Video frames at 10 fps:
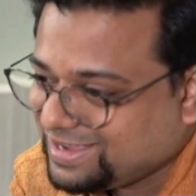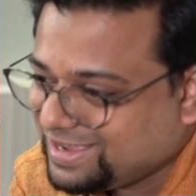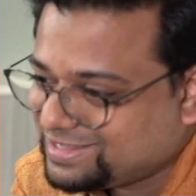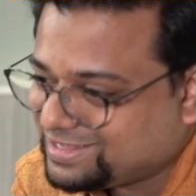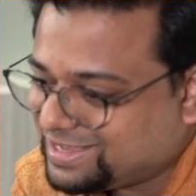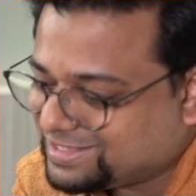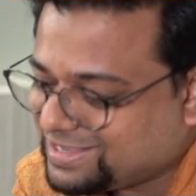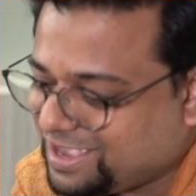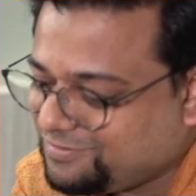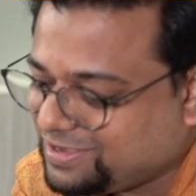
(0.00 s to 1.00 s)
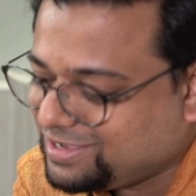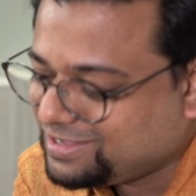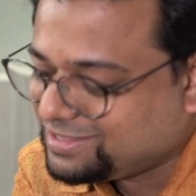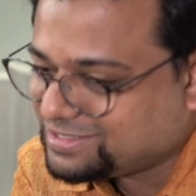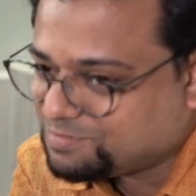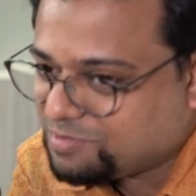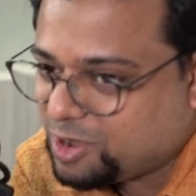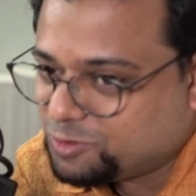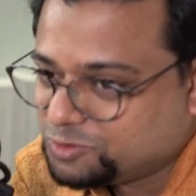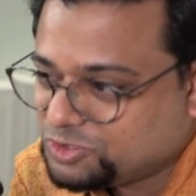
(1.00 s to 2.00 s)
And it gets heavy. There's a
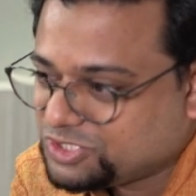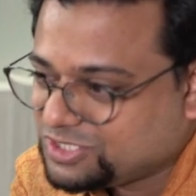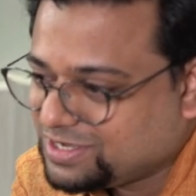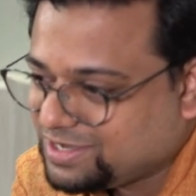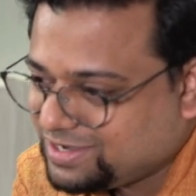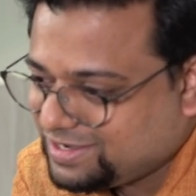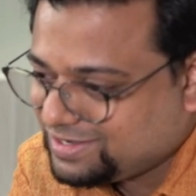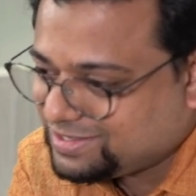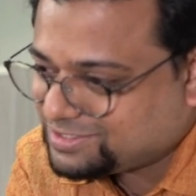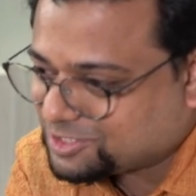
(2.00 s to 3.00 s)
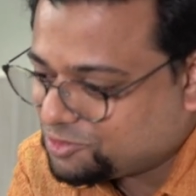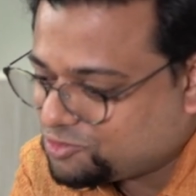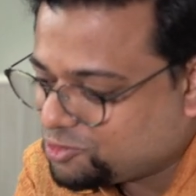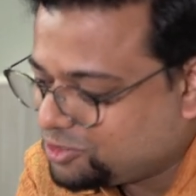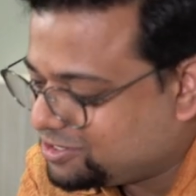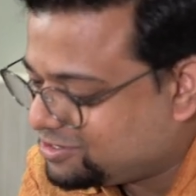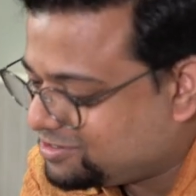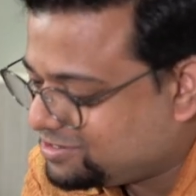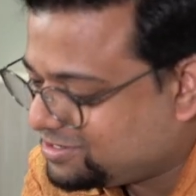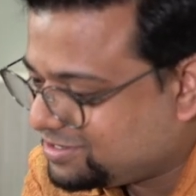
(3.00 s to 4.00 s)
mouse. There's a
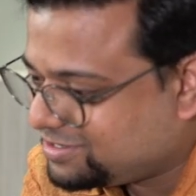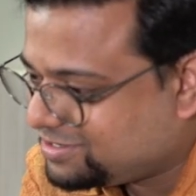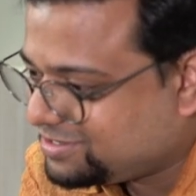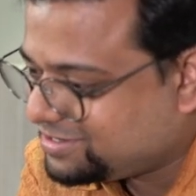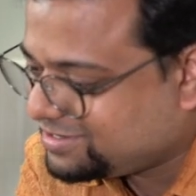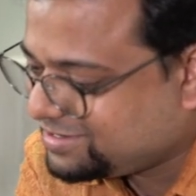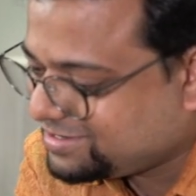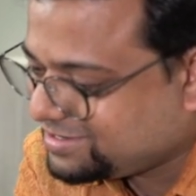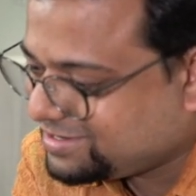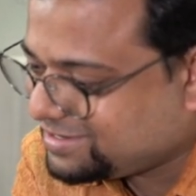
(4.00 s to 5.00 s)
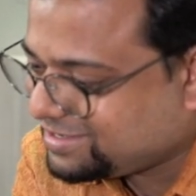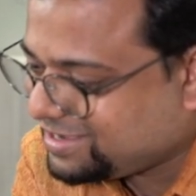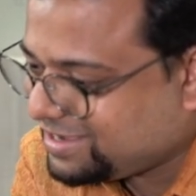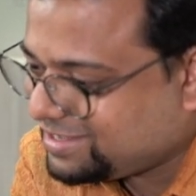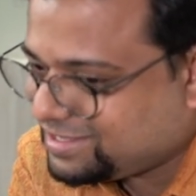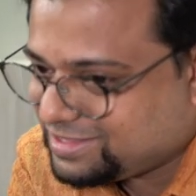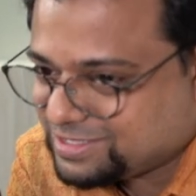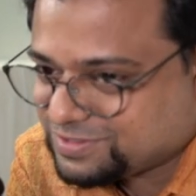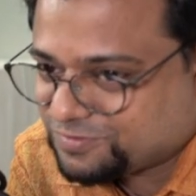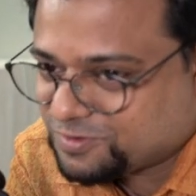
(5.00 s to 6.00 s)
controller. And then
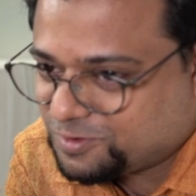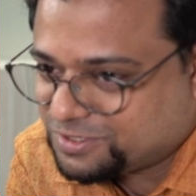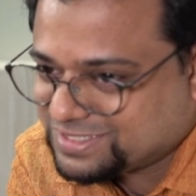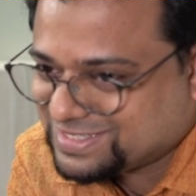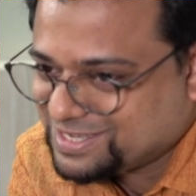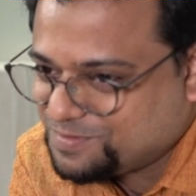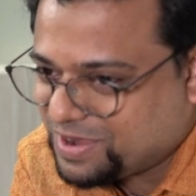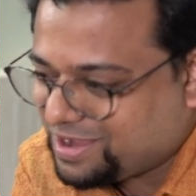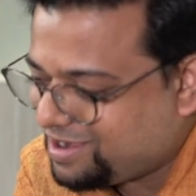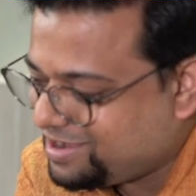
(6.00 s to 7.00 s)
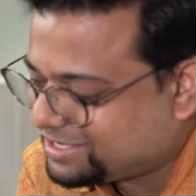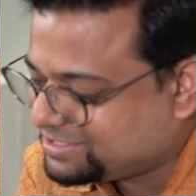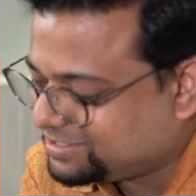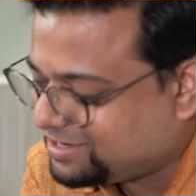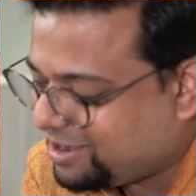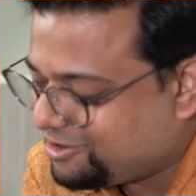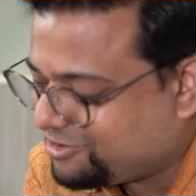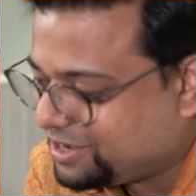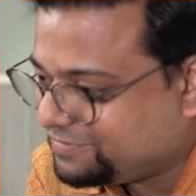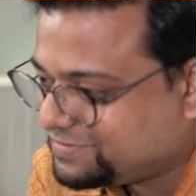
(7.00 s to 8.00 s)
there's, of course, my external hard
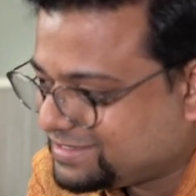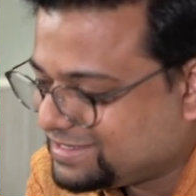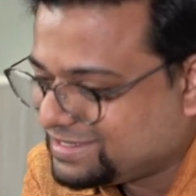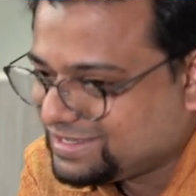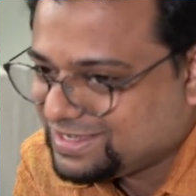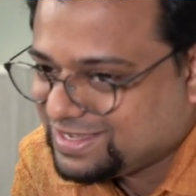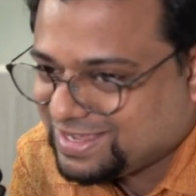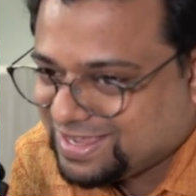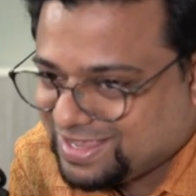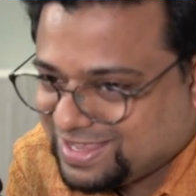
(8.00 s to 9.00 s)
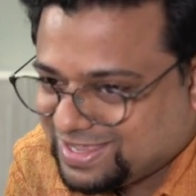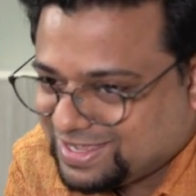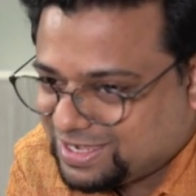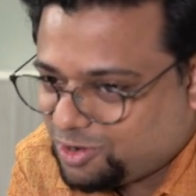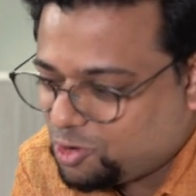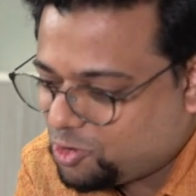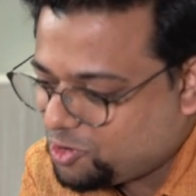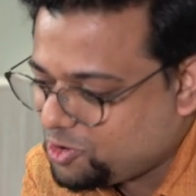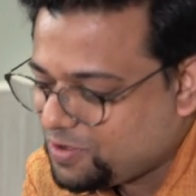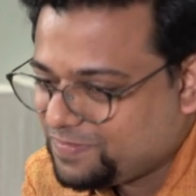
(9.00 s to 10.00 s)
drives. Oh,
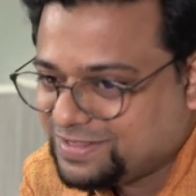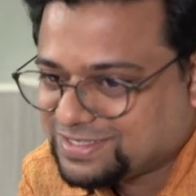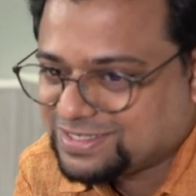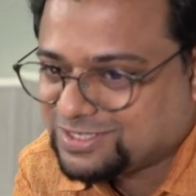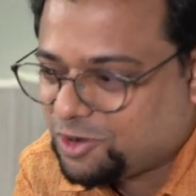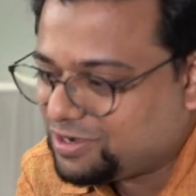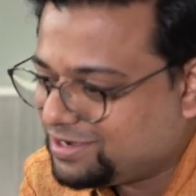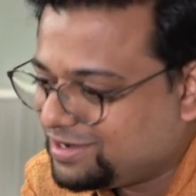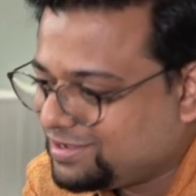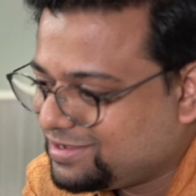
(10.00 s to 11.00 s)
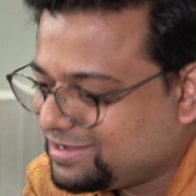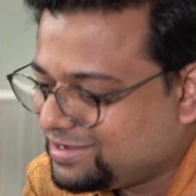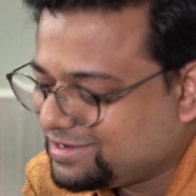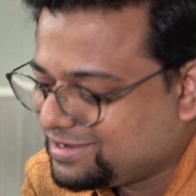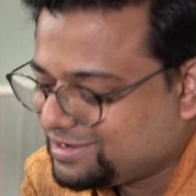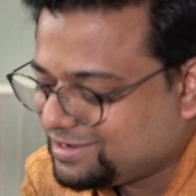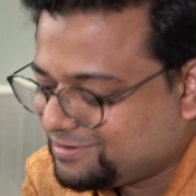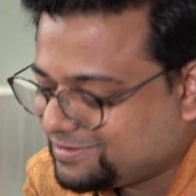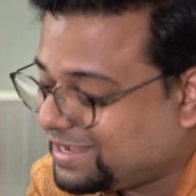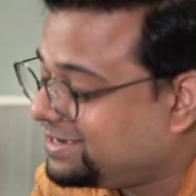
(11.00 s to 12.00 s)
this is not...
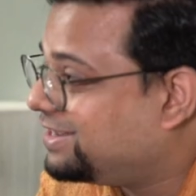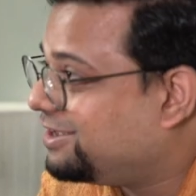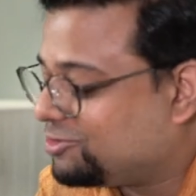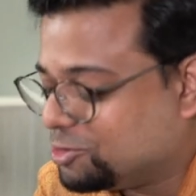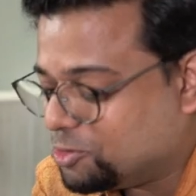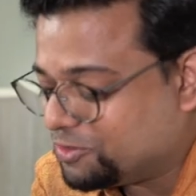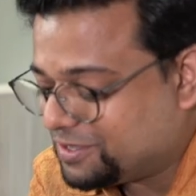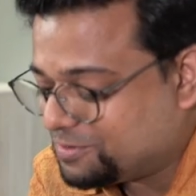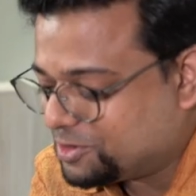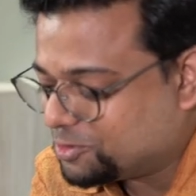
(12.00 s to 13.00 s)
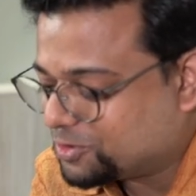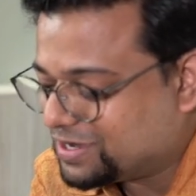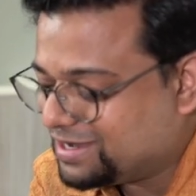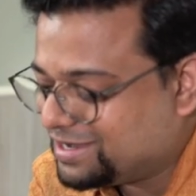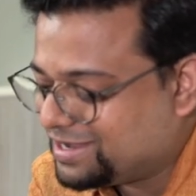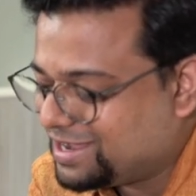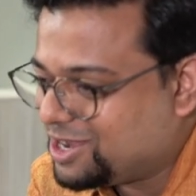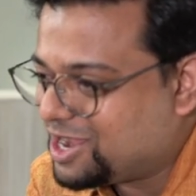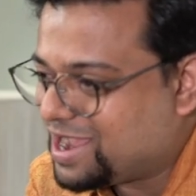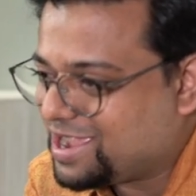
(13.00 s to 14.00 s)
That didn't have to go on there, but okay.
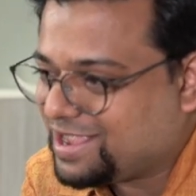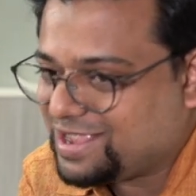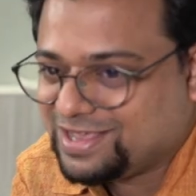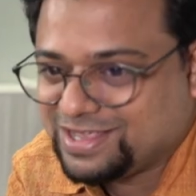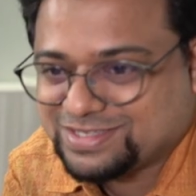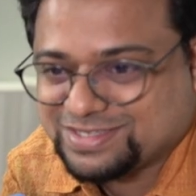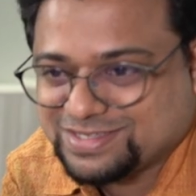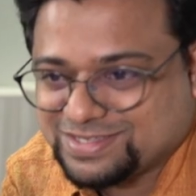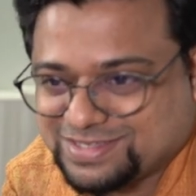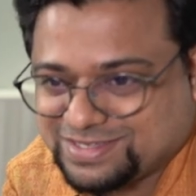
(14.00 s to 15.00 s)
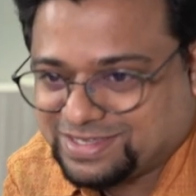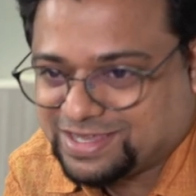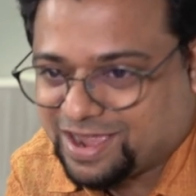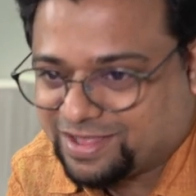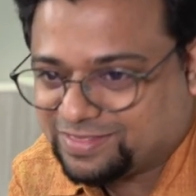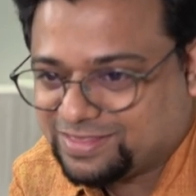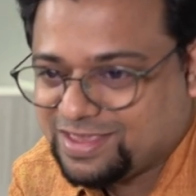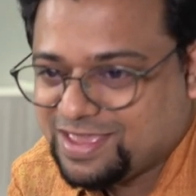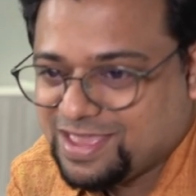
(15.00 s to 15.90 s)
It's... yeah.